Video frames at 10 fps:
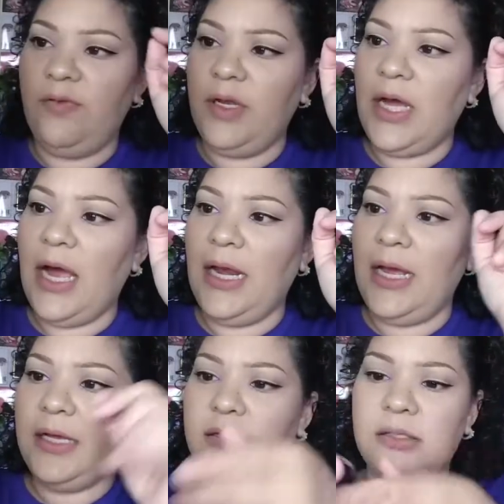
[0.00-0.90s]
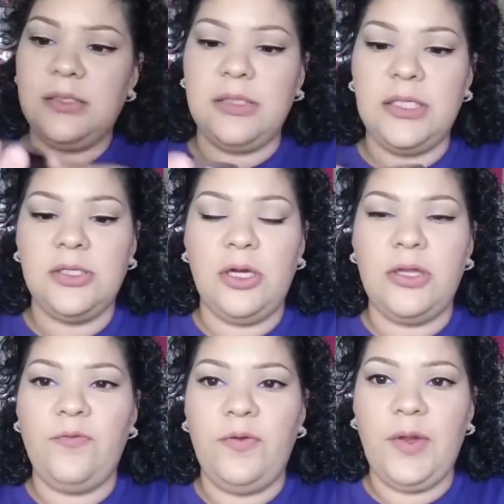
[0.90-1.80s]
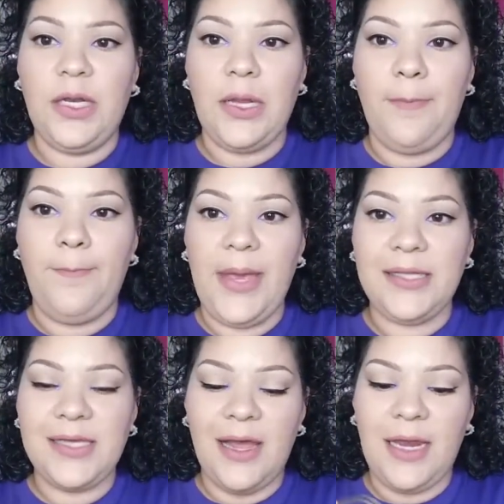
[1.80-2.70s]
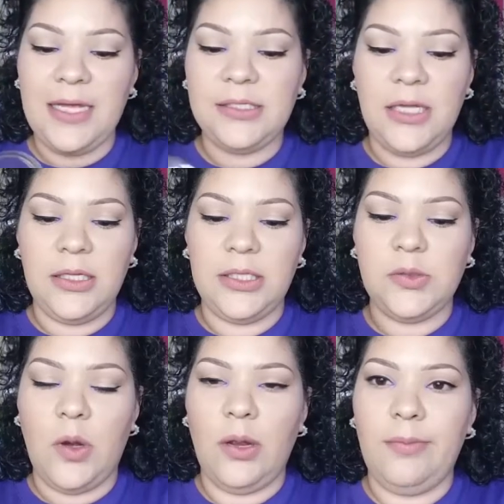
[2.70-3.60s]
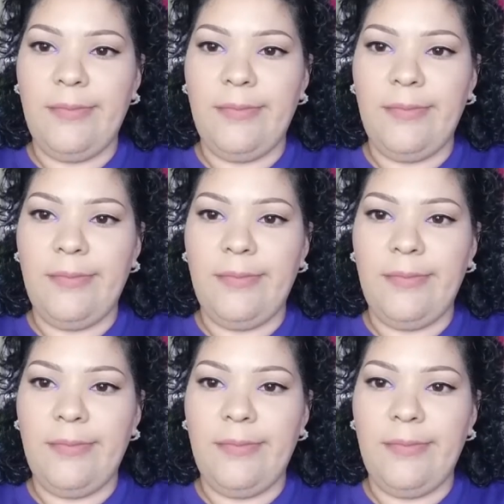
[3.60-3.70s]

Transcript: Vivid Highlights. These are the Vivid Baked Highlights, and these are